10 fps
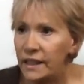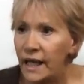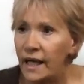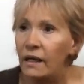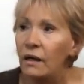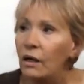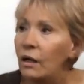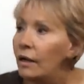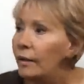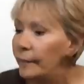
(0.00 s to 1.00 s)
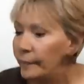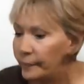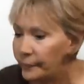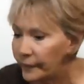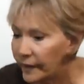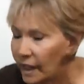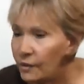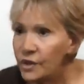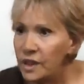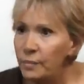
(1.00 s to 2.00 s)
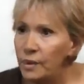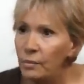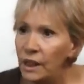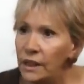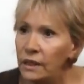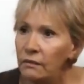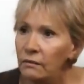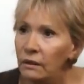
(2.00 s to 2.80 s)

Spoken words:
their housekeeping money.